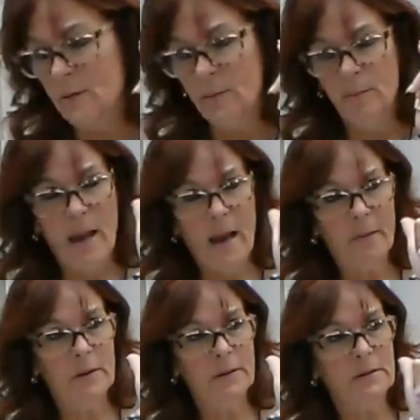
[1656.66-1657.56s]

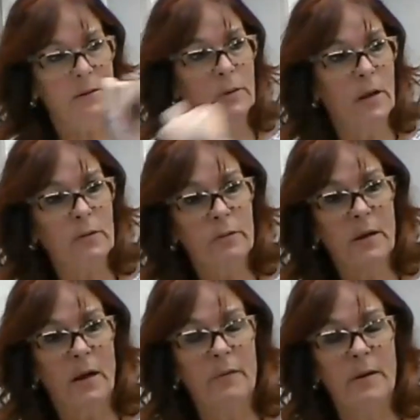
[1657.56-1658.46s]
married to another
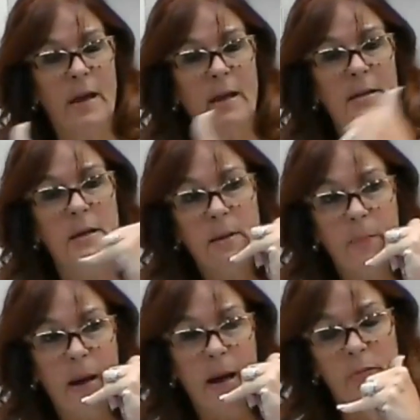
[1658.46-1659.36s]
recovering addict, in the
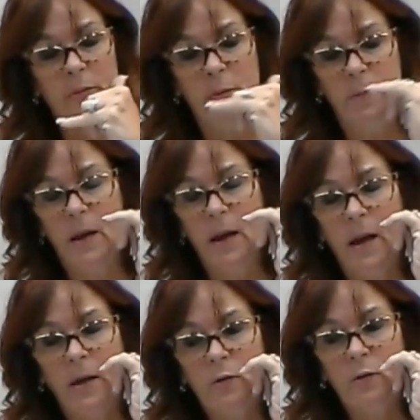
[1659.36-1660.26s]
bathroom,
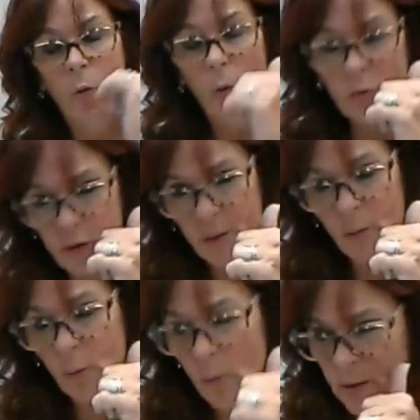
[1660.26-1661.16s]
or trying
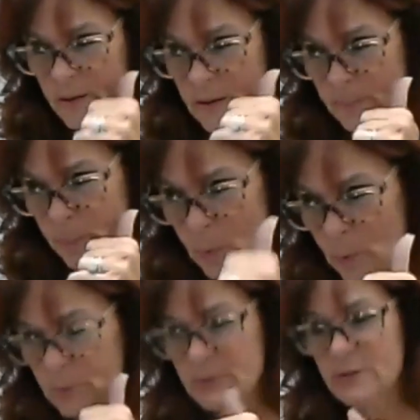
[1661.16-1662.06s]
to order these
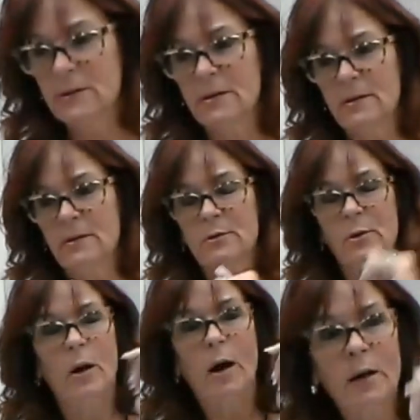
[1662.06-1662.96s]
boots.
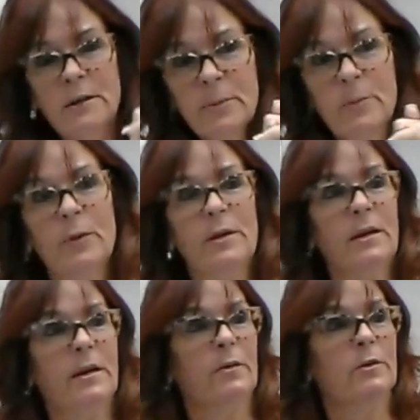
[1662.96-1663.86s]
So her husband
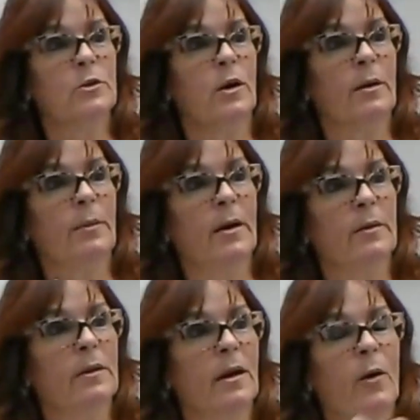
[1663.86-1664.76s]
wouldn't hear her talk
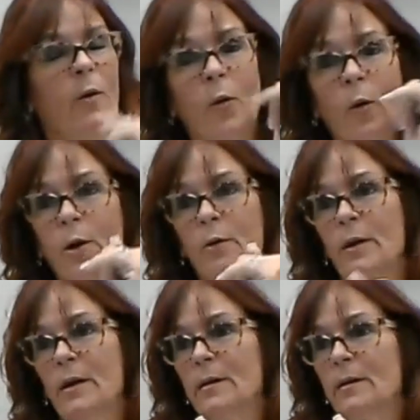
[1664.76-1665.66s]
about
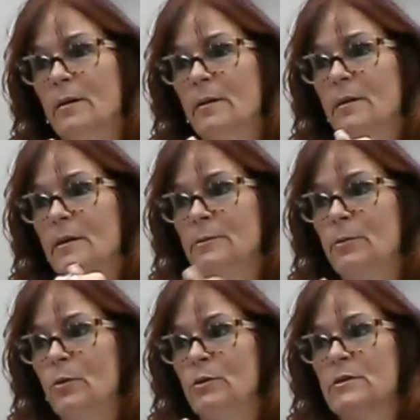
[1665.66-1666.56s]
ordering these
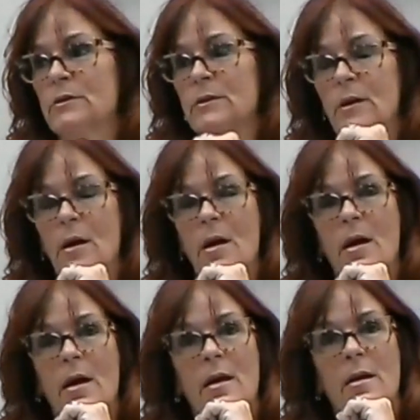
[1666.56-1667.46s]
boots.
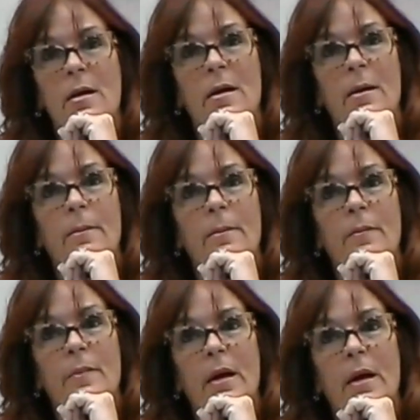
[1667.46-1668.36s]
And
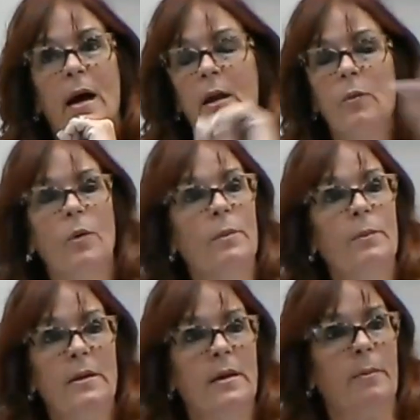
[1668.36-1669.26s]
I don't want to
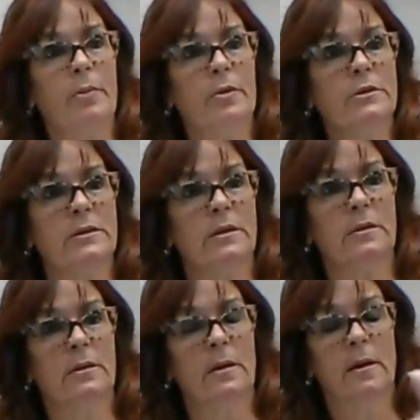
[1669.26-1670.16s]
be that person.
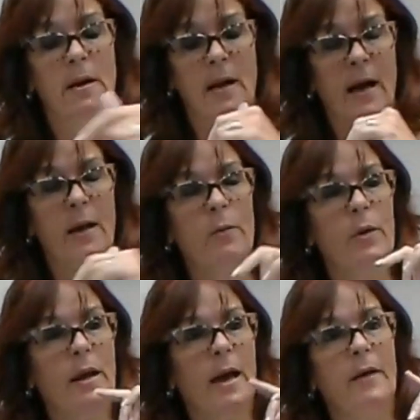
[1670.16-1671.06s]
I don't
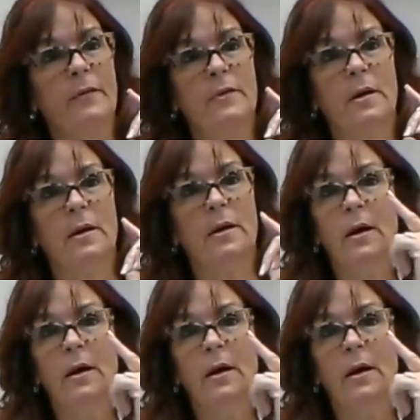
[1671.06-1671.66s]
want to have to,